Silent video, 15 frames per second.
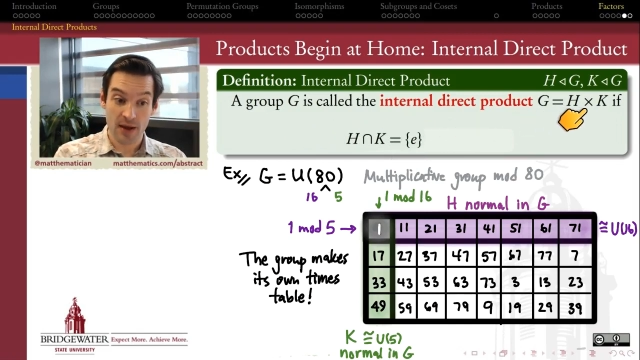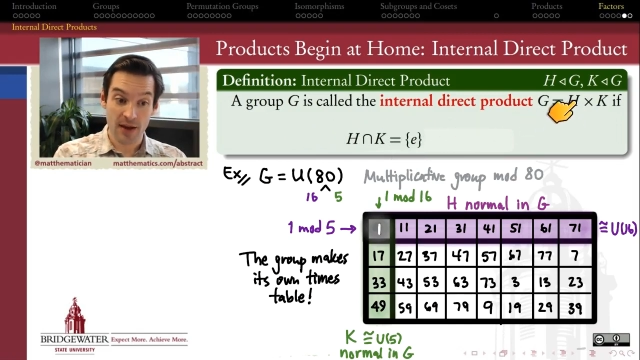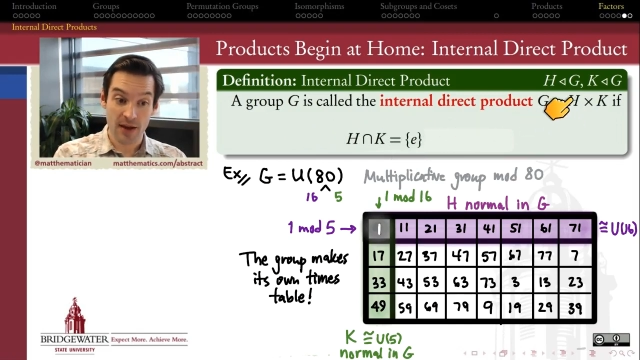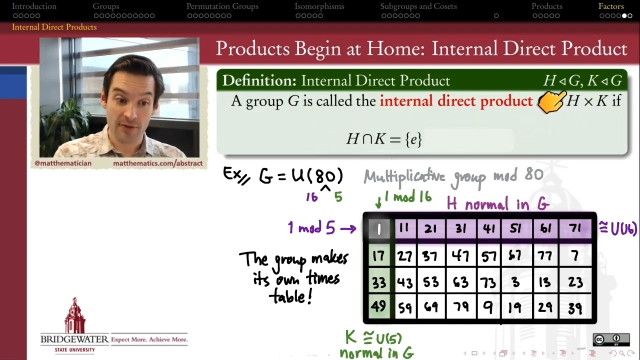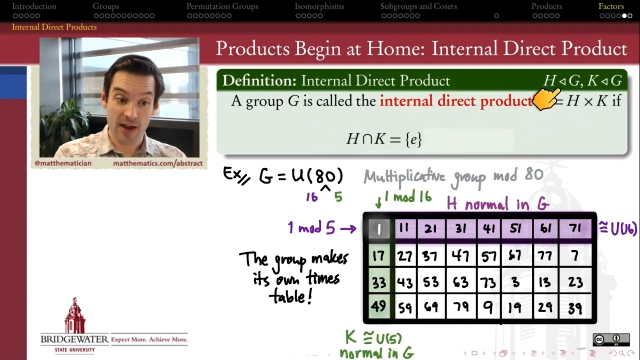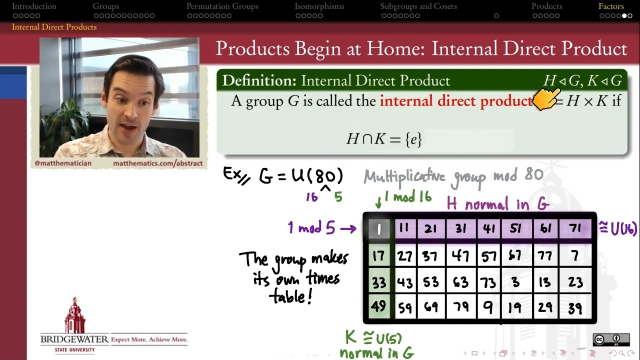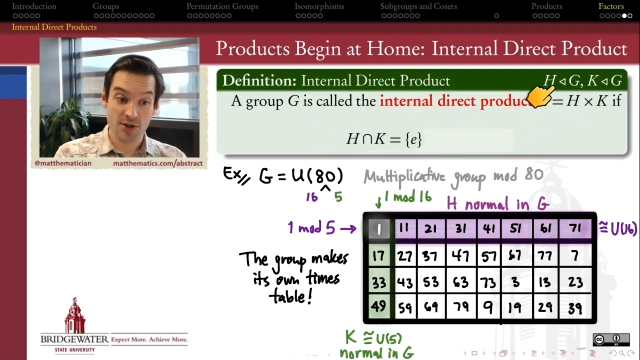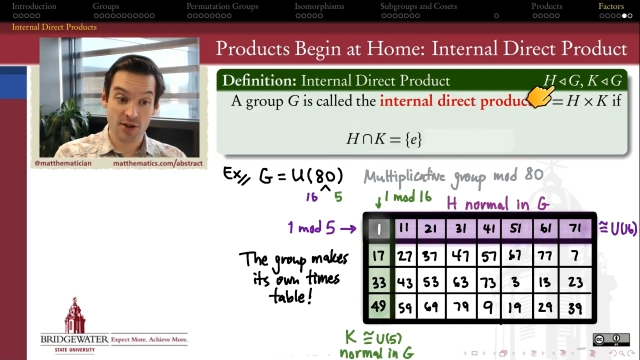
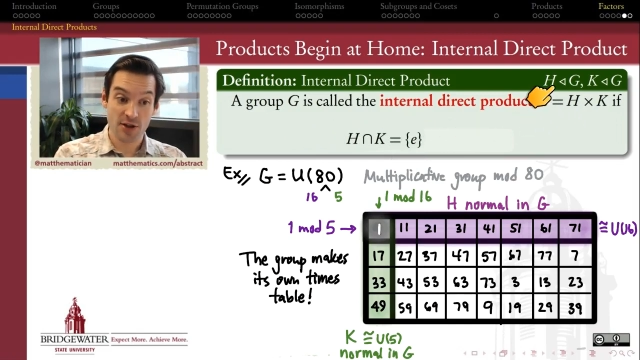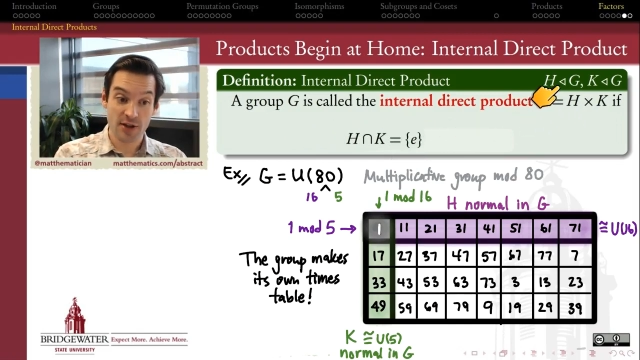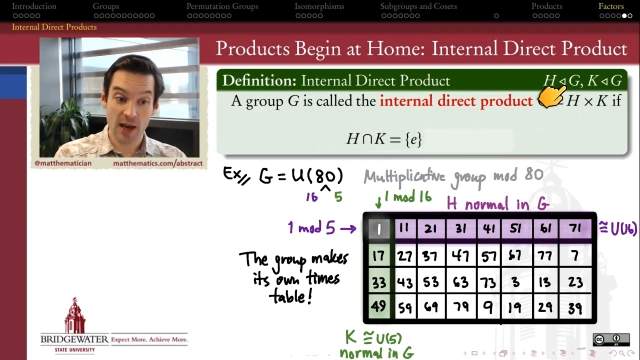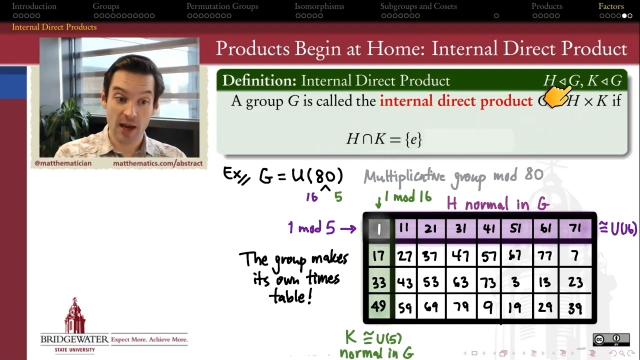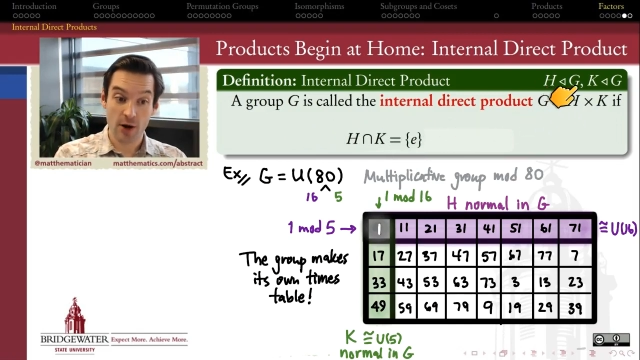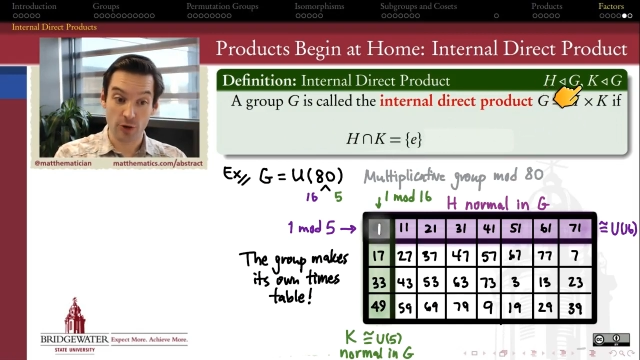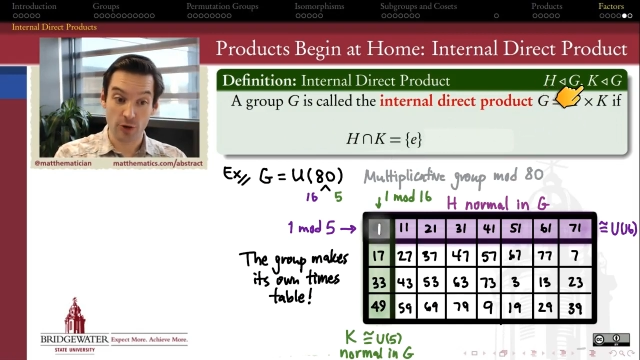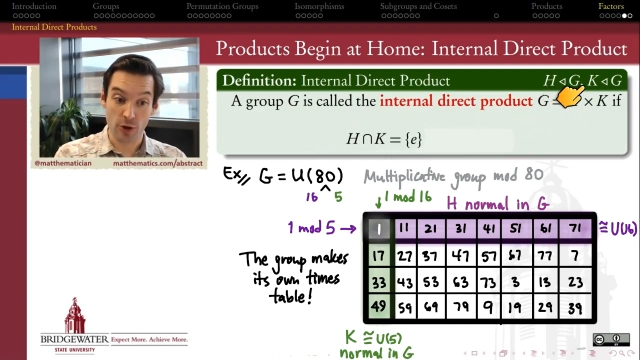If H and
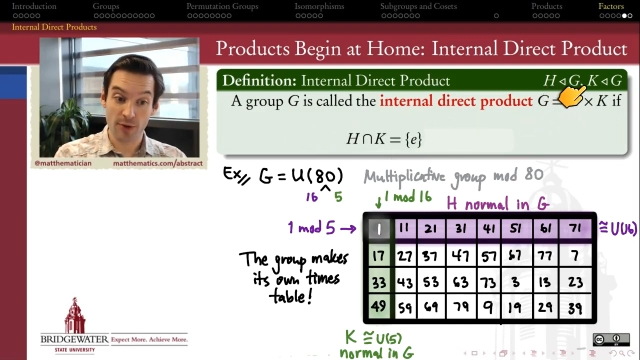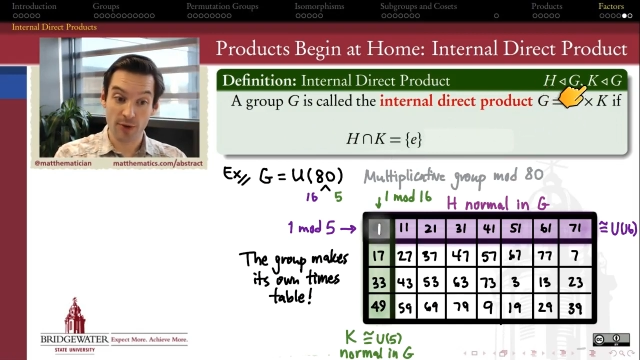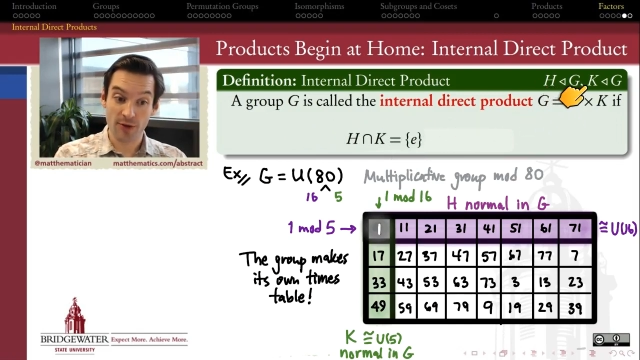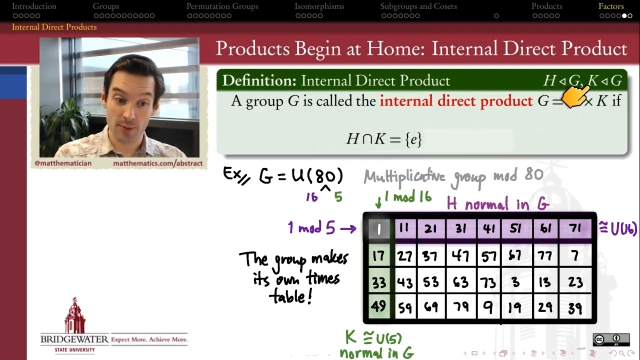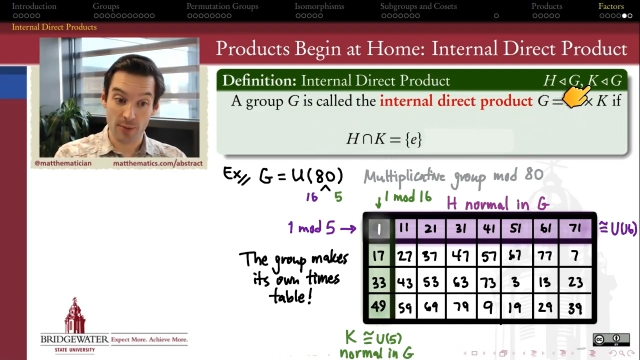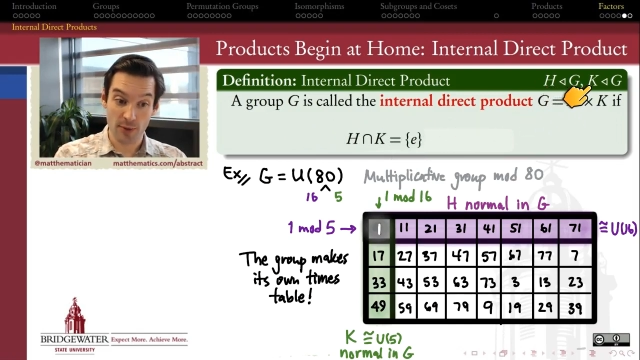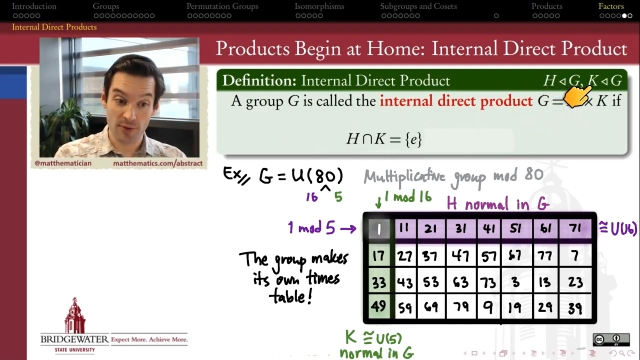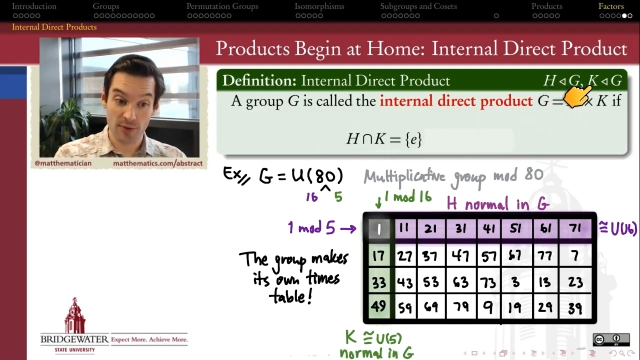K are normal
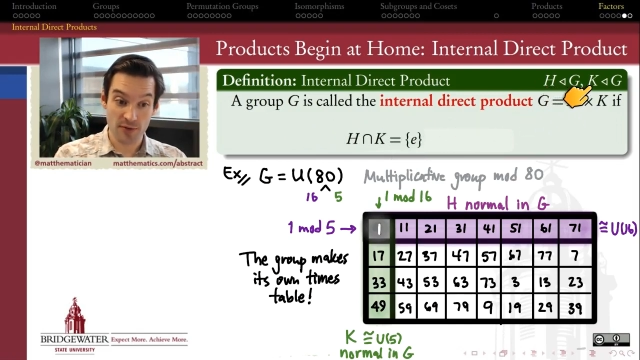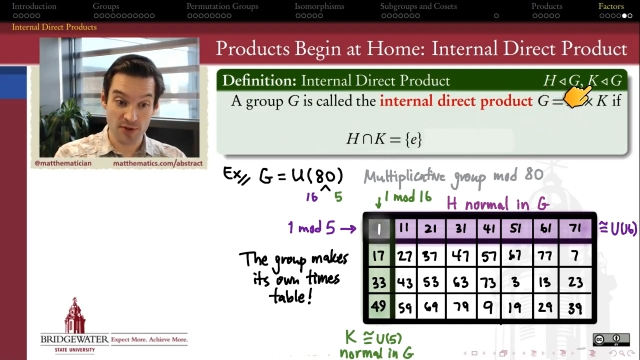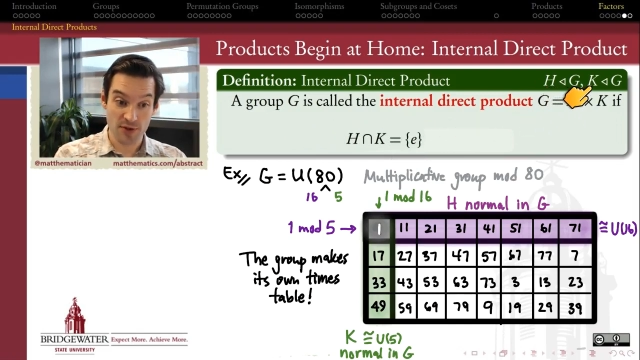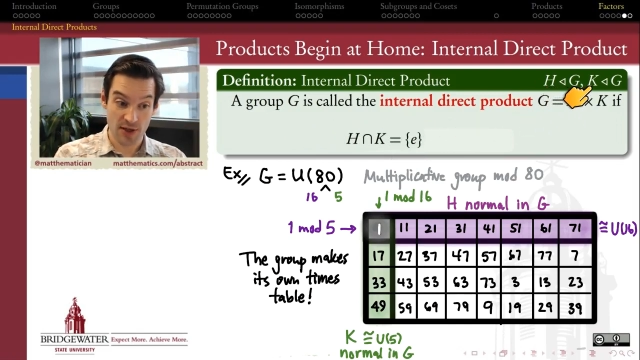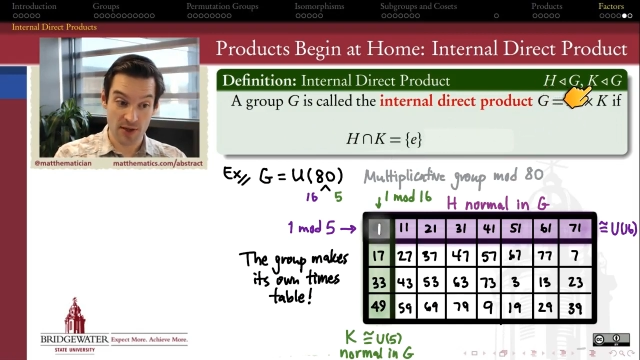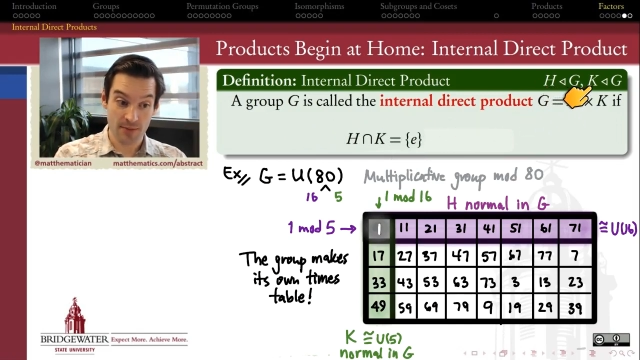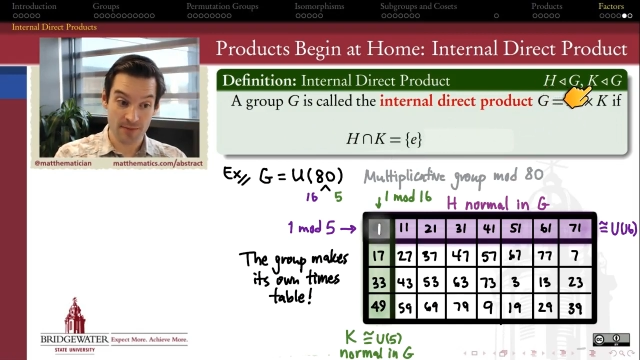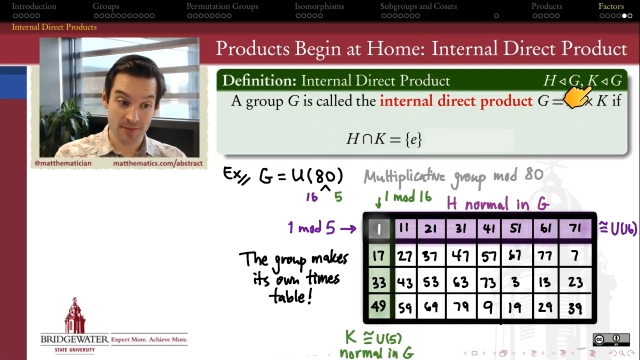subgroups of
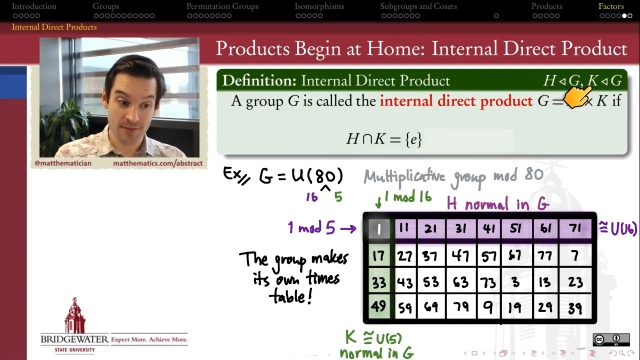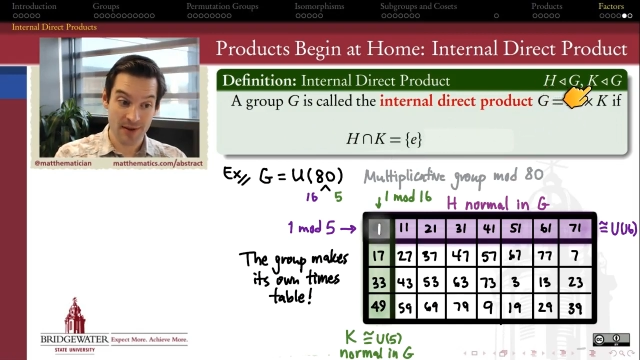G,